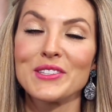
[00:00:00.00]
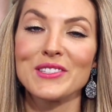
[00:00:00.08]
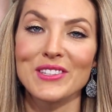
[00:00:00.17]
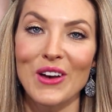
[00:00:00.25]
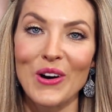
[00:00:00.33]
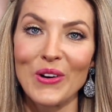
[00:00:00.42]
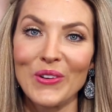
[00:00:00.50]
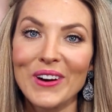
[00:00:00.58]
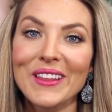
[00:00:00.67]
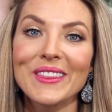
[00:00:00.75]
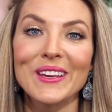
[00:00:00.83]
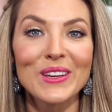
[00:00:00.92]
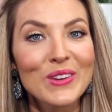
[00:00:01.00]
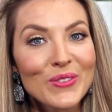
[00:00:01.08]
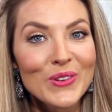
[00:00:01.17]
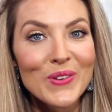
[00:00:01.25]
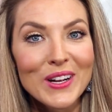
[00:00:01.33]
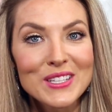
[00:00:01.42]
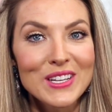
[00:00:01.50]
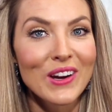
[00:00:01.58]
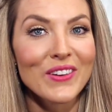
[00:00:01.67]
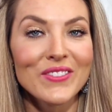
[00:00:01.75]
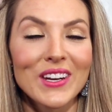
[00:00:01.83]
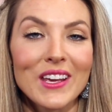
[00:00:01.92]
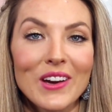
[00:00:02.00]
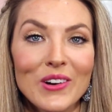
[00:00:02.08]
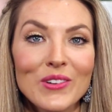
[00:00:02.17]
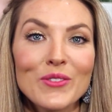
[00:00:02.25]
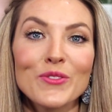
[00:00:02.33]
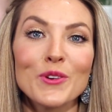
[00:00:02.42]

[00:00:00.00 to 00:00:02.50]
So thank you for watching our video.